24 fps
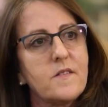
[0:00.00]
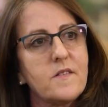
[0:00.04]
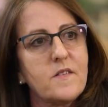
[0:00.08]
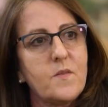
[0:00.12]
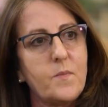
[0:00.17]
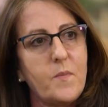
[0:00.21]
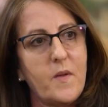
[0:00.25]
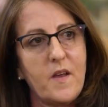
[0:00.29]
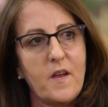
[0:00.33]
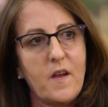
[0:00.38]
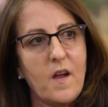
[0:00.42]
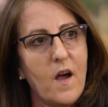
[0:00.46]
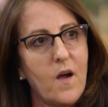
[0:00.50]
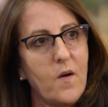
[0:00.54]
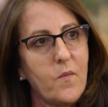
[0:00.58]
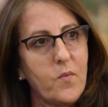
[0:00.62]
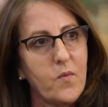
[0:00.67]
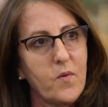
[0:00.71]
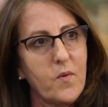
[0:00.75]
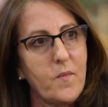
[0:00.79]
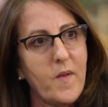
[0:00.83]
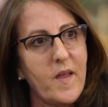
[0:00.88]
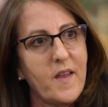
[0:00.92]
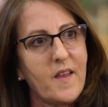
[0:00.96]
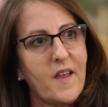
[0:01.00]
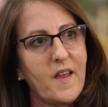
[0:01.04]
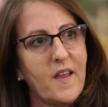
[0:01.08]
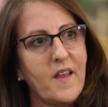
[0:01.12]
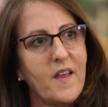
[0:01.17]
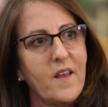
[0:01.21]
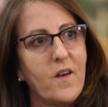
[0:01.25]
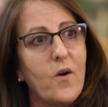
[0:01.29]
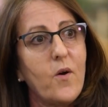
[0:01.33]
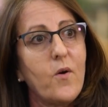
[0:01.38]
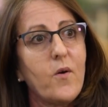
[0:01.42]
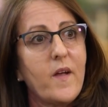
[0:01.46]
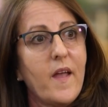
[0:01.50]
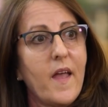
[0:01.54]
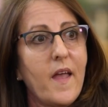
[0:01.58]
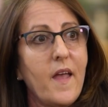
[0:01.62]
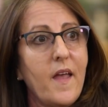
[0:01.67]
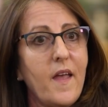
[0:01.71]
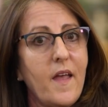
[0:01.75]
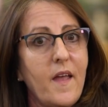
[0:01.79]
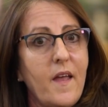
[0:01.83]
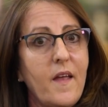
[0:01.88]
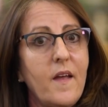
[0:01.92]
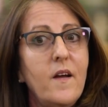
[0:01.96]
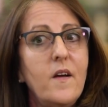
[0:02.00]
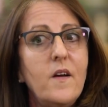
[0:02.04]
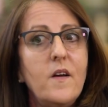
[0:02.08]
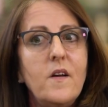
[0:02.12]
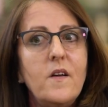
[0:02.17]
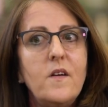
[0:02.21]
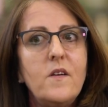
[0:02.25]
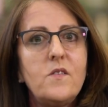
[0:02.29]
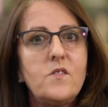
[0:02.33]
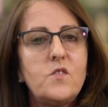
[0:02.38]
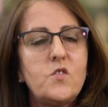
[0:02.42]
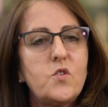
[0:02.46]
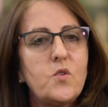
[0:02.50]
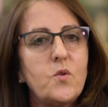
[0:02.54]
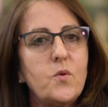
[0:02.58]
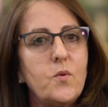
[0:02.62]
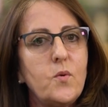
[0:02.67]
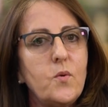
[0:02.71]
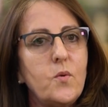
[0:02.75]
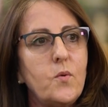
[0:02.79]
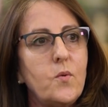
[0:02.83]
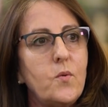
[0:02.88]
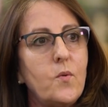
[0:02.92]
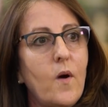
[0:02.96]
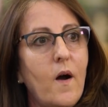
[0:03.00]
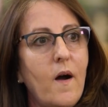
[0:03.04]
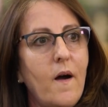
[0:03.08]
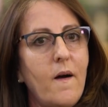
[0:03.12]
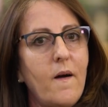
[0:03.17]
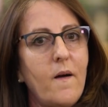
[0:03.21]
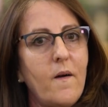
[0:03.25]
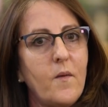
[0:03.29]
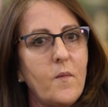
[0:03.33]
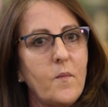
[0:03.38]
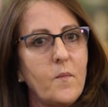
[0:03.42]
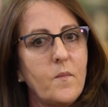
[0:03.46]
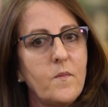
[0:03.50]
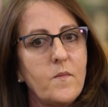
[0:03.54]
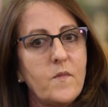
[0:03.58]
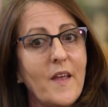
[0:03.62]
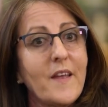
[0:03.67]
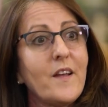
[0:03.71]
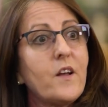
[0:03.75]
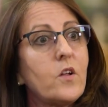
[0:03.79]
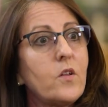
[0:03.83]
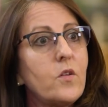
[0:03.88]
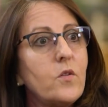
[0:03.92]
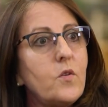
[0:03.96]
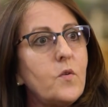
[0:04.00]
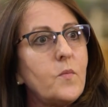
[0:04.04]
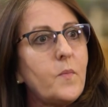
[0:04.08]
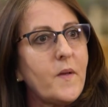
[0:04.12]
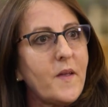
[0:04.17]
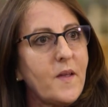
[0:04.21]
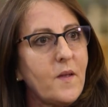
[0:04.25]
to speak up, we're making it okay to um, include